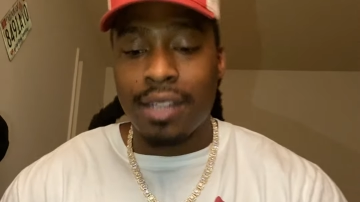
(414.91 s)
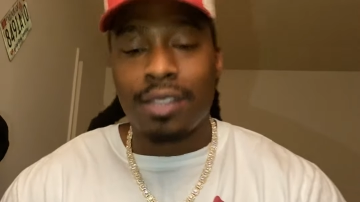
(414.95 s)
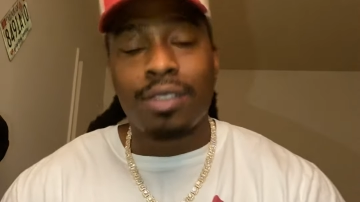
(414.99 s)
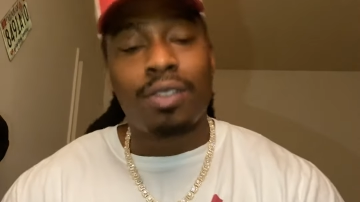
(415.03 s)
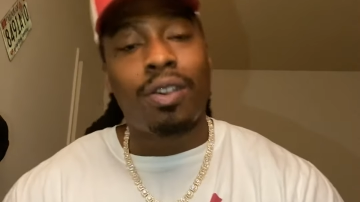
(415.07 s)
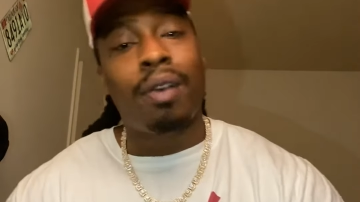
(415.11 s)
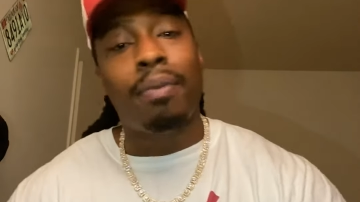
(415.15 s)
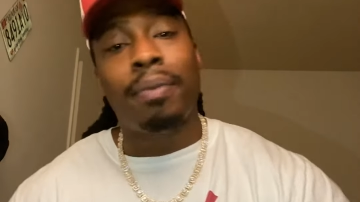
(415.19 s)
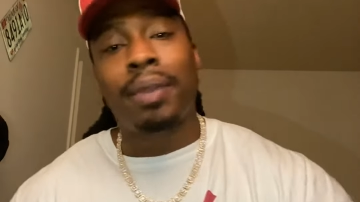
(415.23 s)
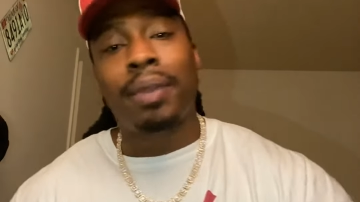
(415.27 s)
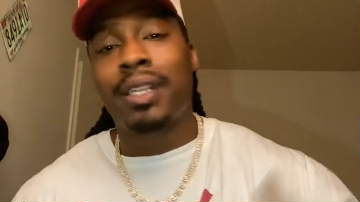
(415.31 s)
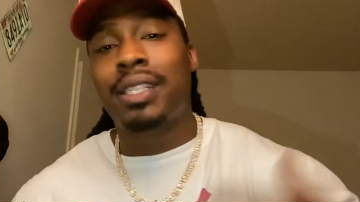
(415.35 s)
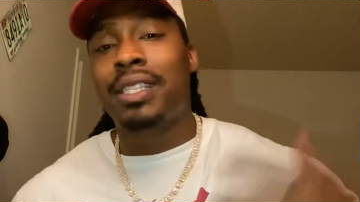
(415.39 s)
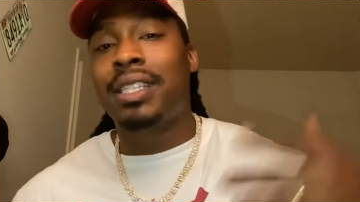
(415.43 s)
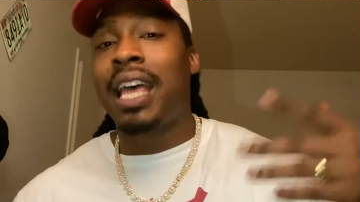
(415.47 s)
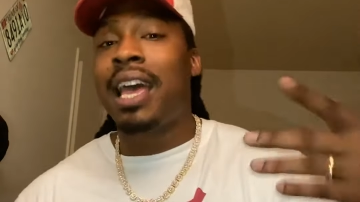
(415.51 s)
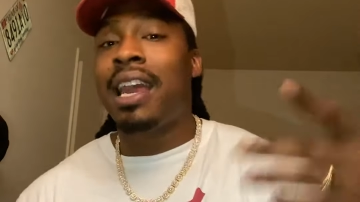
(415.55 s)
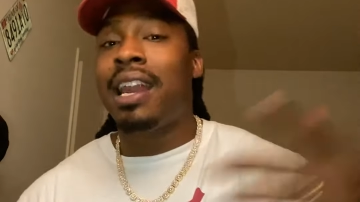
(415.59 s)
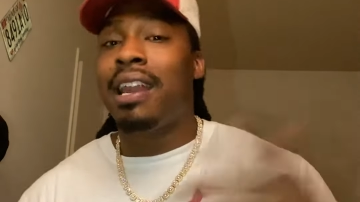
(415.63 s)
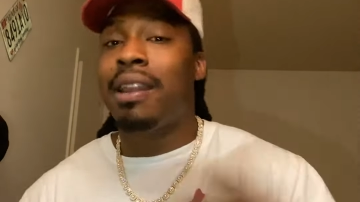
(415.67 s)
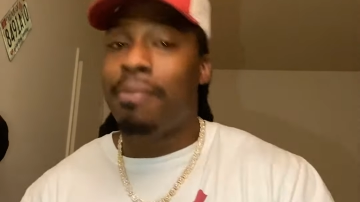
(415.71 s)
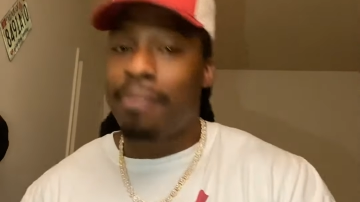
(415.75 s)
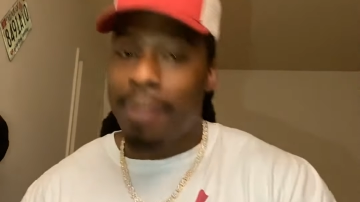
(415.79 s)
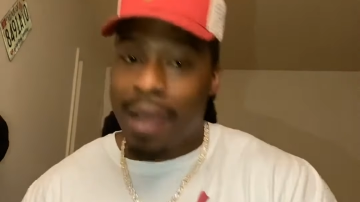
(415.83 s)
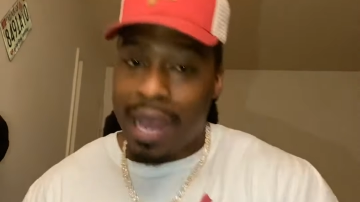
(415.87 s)
So I'm
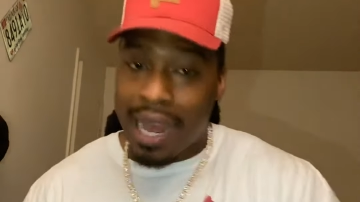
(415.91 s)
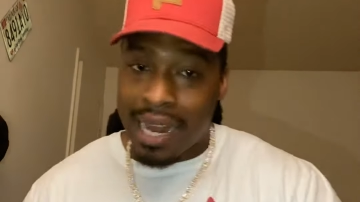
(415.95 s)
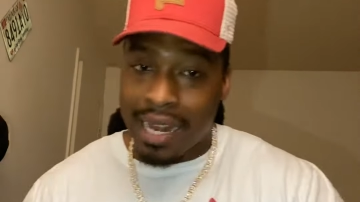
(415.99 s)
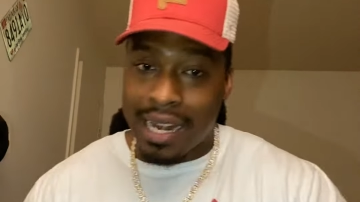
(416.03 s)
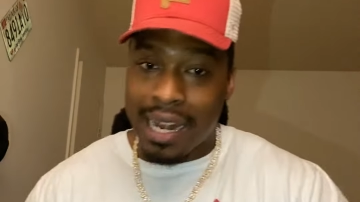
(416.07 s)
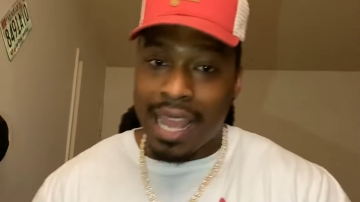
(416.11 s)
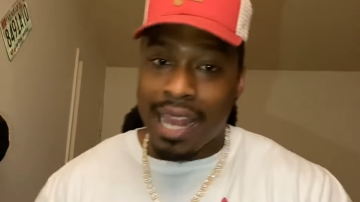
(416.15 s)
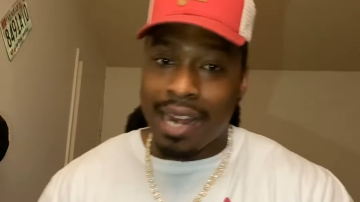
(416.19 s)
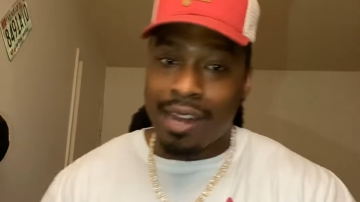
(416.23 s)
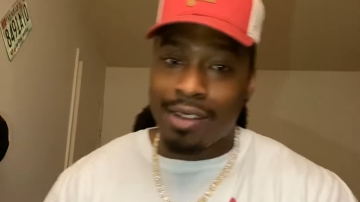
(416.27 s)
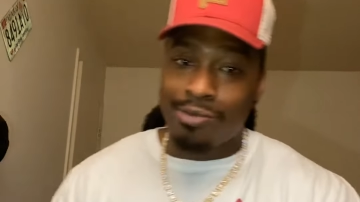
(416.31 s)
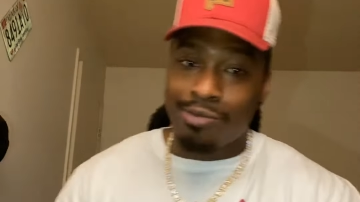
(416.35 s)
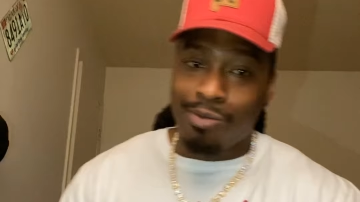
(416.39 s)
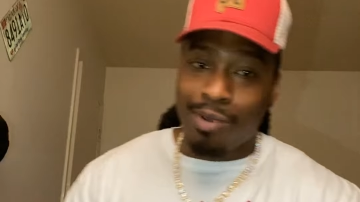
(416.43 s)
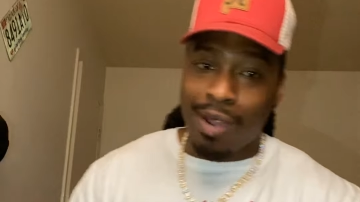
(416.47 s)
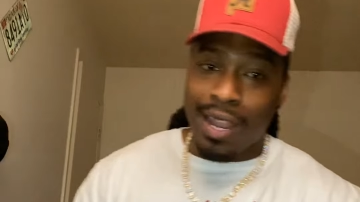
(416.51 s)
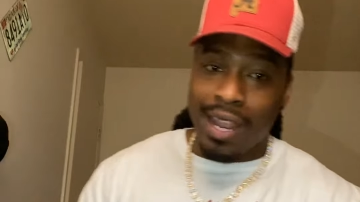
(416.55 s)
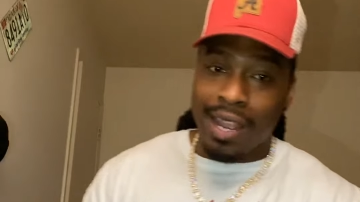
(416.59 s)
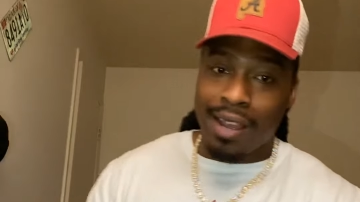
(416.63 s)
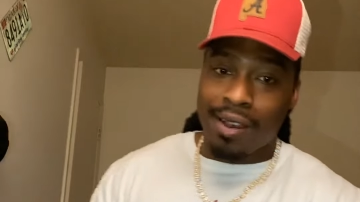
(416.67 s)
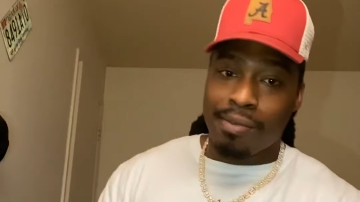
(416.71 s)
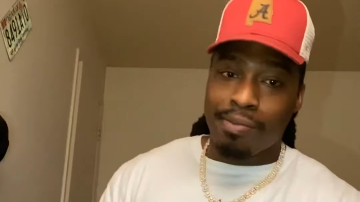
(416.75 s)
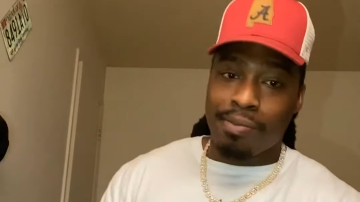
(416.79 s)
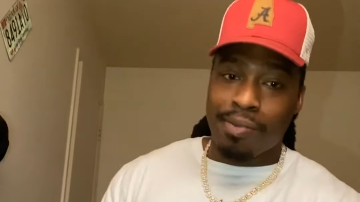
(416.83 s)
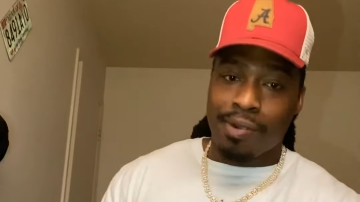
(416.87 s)
excited about that as
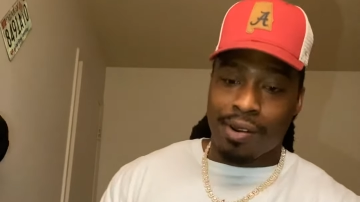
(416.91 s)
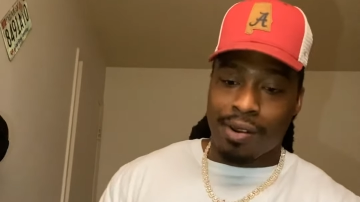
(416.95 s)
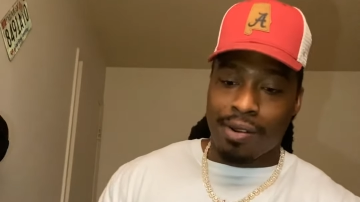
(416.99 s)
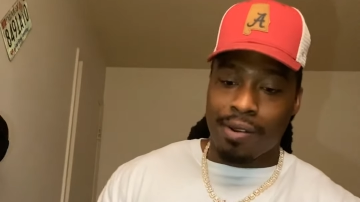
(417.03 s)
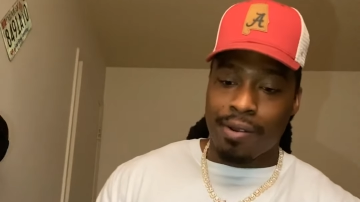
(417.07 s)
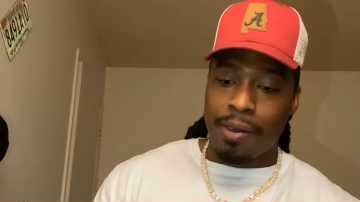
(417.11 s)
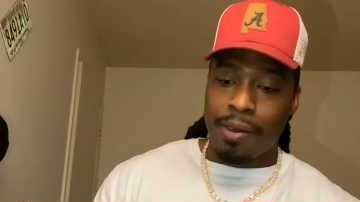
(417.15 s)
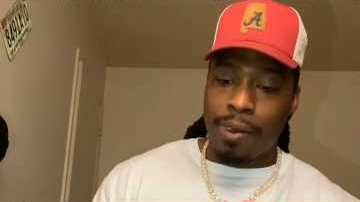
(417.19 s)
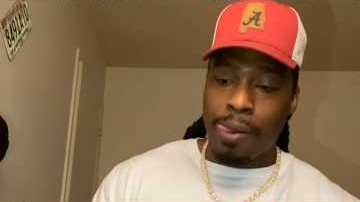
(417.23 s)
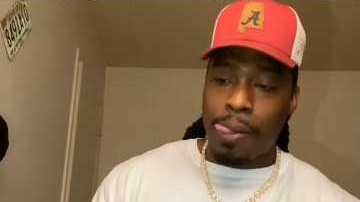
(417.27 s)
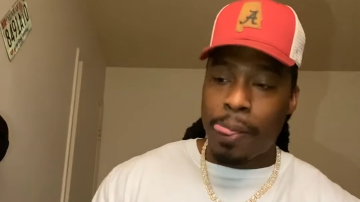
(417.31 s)
well. But uh,